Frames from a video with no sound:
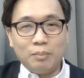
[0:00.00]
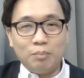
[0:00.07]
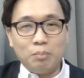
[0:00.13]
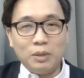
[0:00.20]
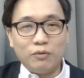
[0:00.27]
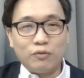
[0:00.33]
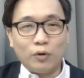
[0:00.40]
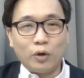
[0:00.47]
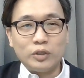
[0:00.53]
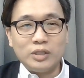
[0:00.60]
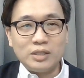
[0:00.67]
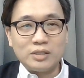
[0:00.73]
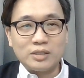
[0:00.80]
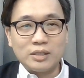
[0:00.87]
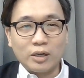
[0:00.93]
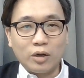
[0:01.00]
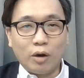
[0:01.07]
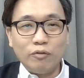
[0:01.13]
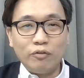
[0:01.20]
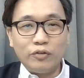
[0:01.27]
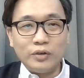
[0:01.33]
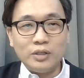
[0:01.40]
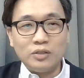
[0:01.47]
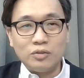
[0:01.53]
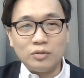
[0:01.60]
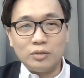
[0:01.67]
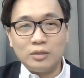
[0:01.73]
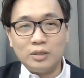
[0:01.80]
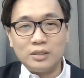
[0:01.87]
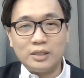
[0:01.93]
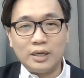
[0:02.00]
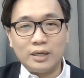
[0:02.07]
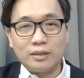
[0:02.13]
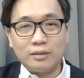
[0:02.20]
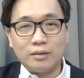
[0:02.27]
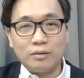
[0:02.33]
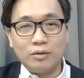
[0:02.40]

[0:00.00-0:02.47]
before this conference, is that